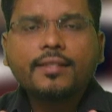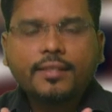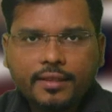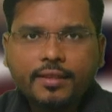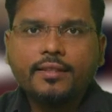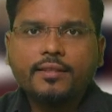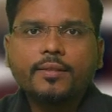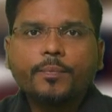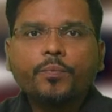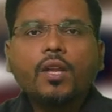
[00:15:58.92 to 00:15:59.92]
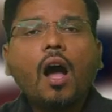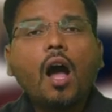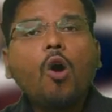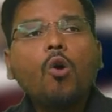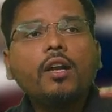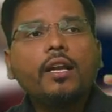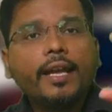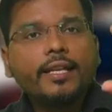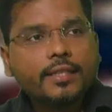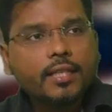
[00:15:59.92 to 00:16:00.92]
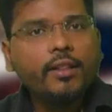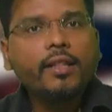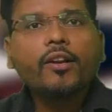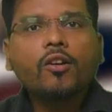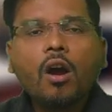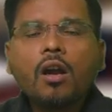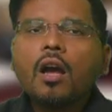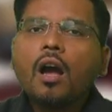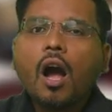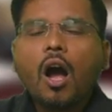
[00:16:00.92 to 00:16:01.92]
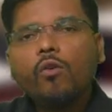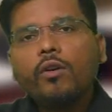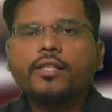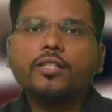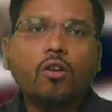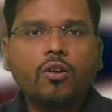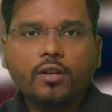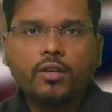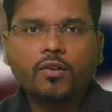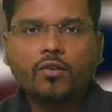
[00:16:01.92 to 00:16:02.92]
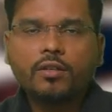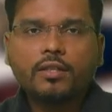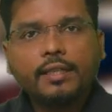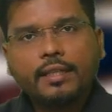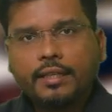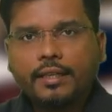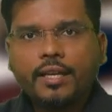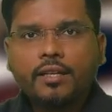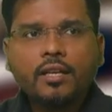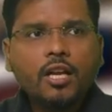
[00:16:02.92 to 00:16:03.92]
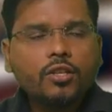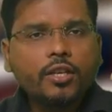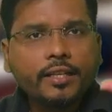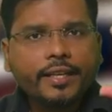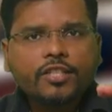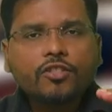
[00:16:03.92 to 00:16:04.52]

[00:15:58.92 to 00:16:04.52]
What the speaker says: lease, how lessee will record, how lessor will record, right? So in case of